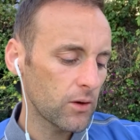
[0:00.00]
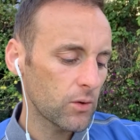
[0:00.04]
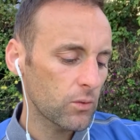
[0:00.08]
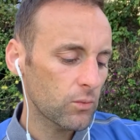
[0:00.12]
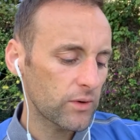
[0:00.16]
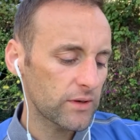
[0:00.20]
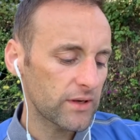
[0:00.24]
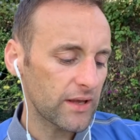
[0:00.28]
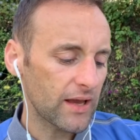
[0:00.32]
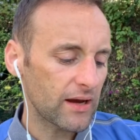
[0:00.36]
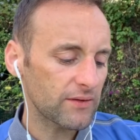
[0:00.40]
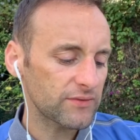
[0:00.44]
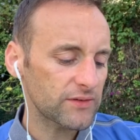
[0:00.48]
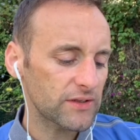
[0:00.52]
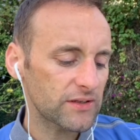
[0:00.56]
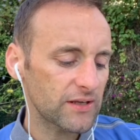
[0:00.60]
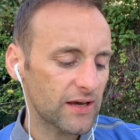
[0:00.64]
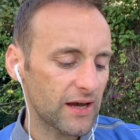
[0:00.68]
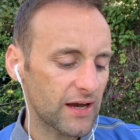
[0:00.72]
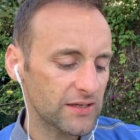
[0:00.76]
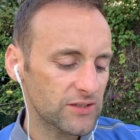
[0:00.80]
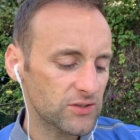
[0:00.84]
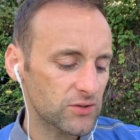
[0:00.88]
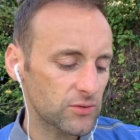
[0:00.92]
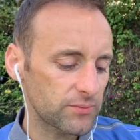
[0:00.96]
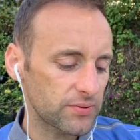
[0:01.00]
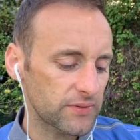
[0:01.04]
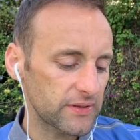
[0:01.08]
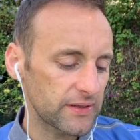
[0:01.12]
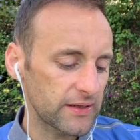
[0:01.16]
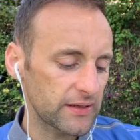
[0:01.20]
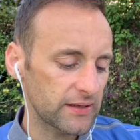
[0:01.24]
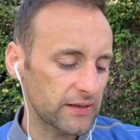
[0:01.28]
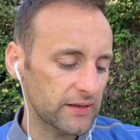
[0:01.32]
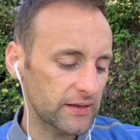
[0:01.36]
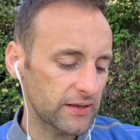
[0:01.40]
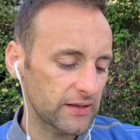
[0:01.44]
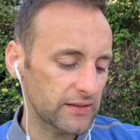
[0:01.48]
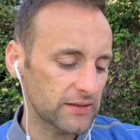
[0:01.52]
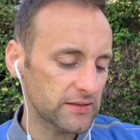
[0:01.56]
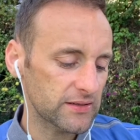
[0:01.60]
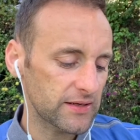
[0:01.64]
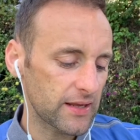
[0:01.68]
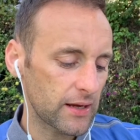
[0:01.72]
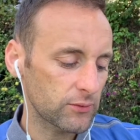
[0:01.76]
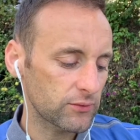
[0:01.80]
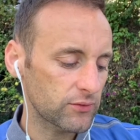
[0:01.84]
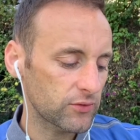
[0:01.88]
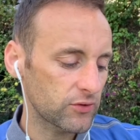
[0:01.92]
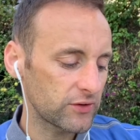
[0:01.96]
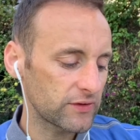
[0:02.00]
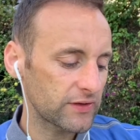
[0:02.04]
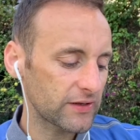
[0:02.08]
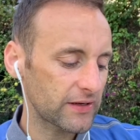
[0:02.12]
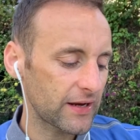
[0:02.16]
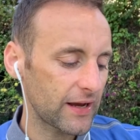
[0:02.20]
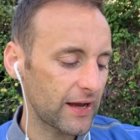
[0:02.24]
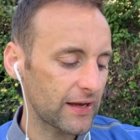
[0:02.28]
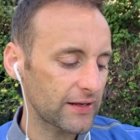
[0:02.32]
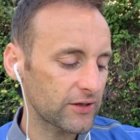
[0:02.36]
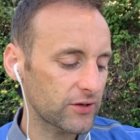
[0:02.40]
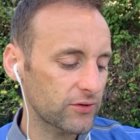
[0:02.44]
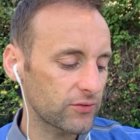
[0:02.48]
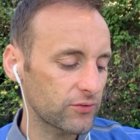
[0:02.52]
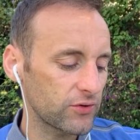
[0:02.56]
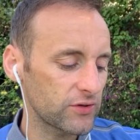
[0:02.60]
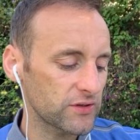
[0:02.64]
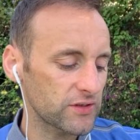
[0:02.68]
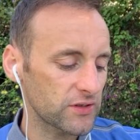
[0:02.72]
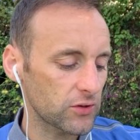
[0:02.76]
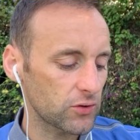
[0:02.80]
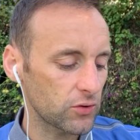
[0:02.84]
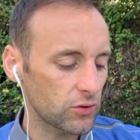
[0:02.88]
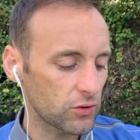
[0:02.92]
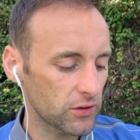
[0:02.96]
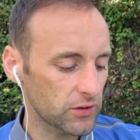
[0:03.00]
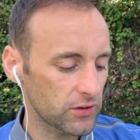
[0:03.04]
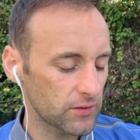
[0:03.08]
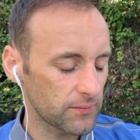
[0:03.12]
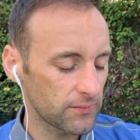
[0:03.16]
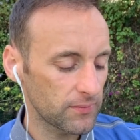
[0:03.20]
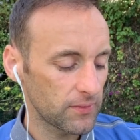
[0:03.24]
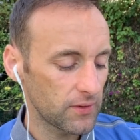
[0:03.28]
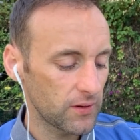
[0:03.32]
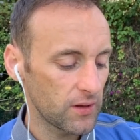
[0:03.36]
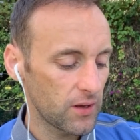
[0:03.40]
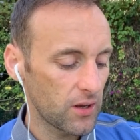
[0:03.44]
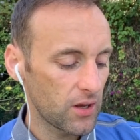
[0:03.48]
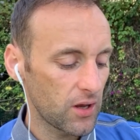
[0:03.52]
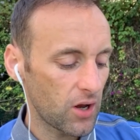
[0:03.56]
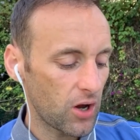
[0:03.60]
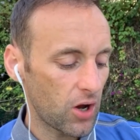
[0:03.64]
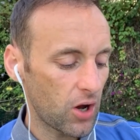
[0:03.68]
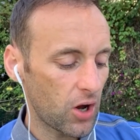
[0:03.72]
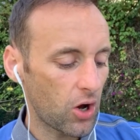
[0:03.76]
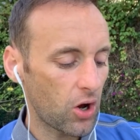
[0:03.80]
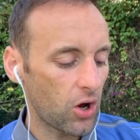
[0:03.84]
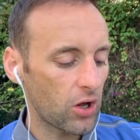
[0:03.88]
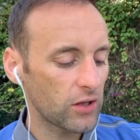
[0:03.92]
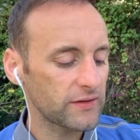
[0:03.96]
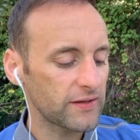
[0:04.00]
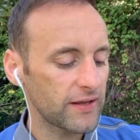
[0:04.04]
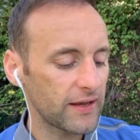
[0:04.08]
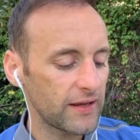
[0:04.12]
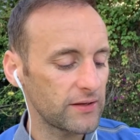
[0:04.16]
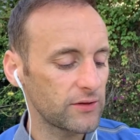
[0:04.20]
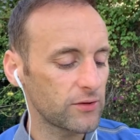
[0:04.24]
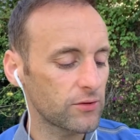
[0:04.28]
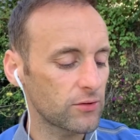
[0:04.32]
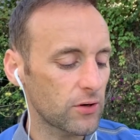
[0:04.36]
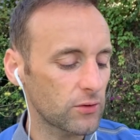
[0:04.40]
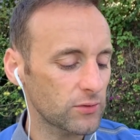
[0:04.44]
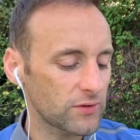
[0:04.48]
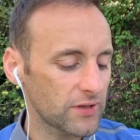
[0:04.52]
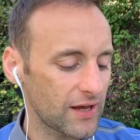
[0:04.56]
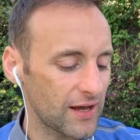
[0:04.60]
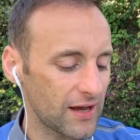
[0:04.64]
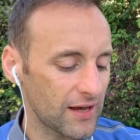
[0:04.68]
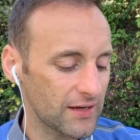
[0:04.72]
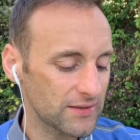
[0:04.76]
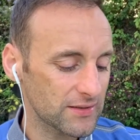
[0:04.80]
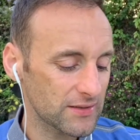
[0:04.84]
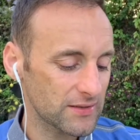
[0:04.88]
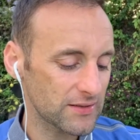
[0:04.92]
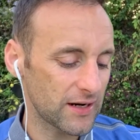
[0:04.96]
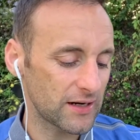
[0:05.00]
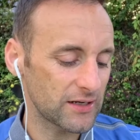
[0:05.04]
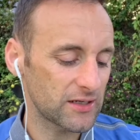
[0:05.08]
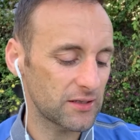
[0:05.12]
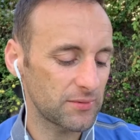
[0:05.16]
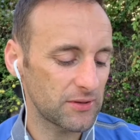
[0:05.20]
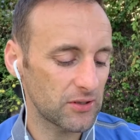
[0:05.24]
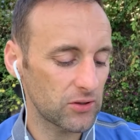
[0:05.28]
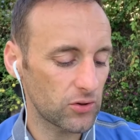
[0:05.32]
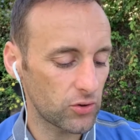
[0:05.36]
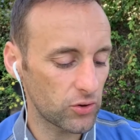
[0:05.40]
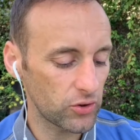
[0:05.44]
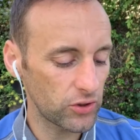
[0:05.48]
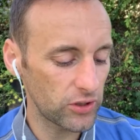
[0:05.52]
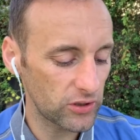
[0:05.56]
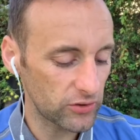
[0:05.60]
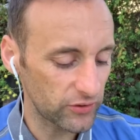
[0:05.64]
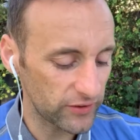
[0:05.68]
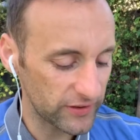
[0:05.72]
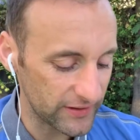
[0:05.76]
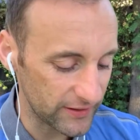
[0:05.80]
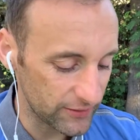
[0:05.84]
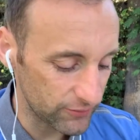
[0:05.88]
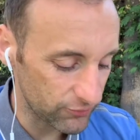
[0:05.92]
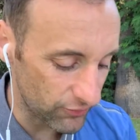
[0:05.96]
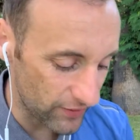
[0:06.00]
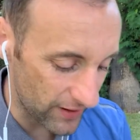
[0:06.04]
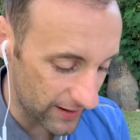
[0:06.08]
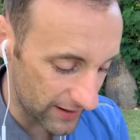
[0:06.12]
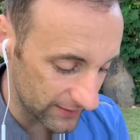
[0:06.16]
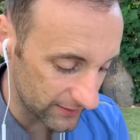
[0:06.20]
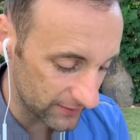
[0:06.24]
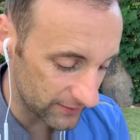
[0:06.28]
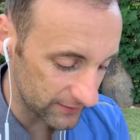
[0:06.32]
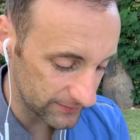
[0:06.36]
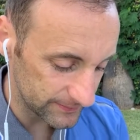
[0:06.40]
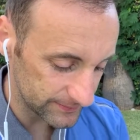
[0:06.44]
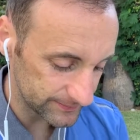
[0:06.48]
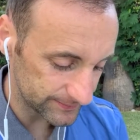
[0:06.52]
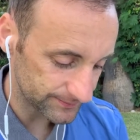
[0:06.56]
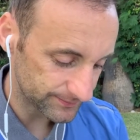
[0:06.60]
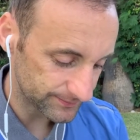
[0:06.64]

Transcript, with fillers: When you have the tasks completed, it is now time to categorize and color them. All 10 euro tasks are to be highlighted in red.